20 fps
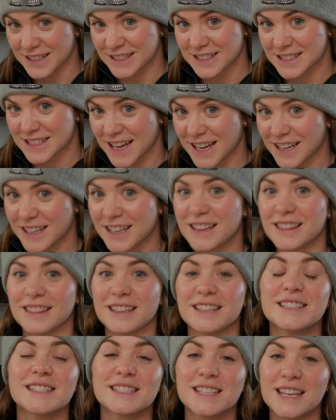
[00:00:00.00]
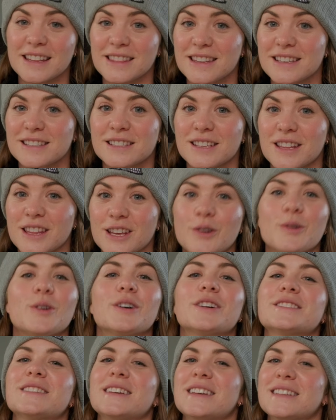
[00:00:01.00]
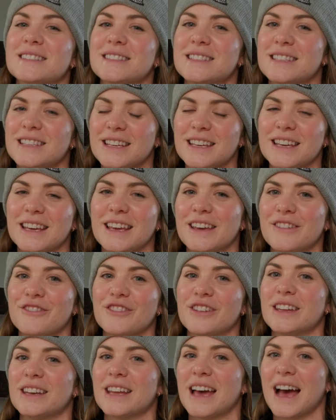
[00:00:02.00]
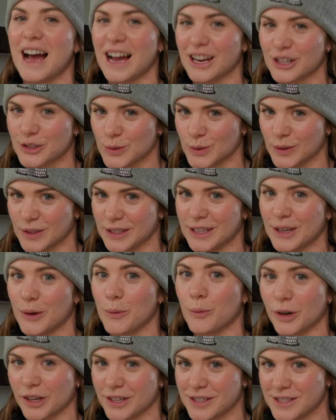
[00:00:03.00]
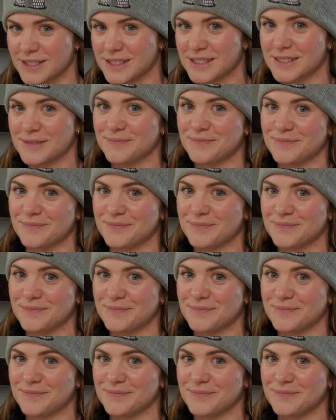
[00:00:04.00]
said, let's take this to the course and see if it actually works.